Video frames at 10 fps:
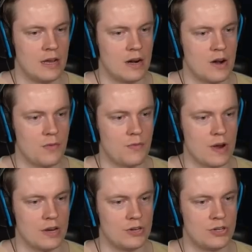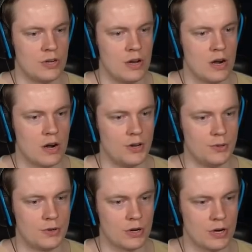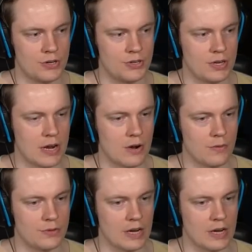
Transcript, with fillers: Are you French? Are you cursed? I don't know if it's